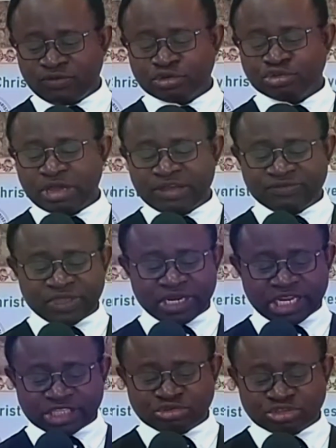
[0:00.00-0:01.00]
For you have
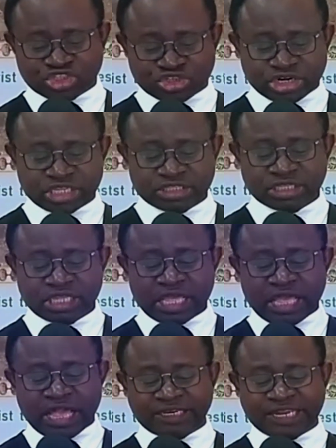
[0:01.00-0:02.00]
a little strength,
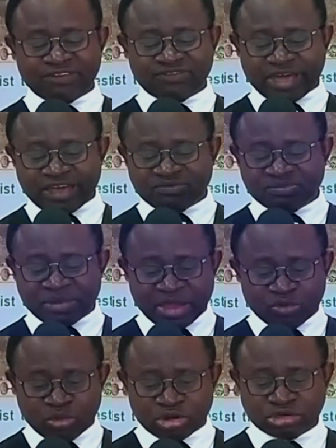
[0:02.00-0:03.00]
and have kept
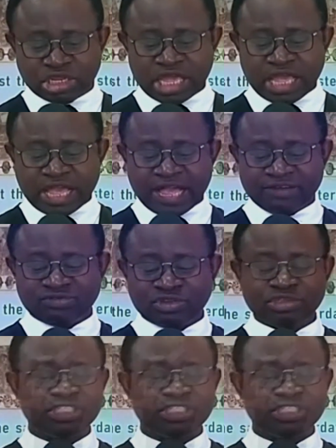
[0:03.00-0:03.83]
my word, have